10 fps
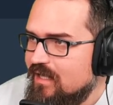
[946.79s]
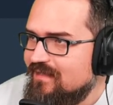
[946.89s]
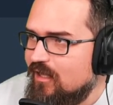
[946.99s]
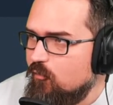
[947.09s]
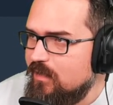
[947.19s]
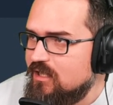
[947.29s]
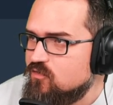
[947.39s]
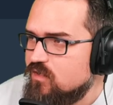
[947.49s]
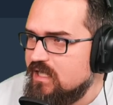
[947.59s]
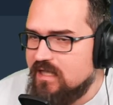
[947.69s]
That will be
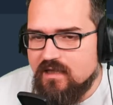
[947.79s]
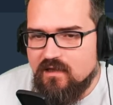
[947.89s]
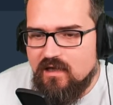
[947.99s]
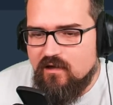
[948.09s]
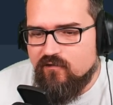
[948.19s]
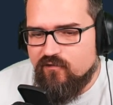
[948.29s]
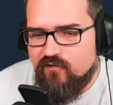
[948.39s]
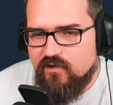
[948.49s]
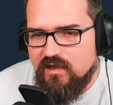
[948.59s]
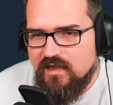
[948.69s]
intriguing if
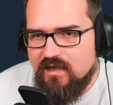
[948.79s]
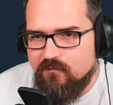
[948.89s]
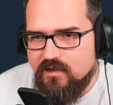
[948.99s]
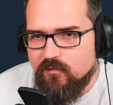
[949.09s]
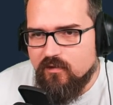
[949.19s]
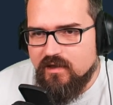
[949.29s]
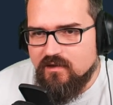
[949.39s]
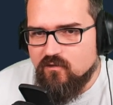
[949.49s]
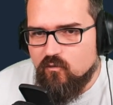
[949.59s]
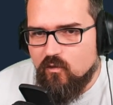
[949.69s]
they can
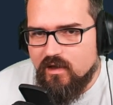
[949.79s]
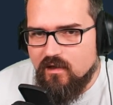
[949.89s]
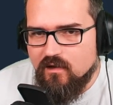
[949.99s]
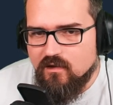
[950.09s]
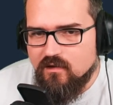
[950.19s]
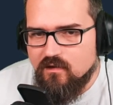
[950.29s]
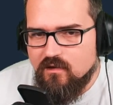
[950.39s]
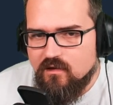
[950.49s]
manipulate one another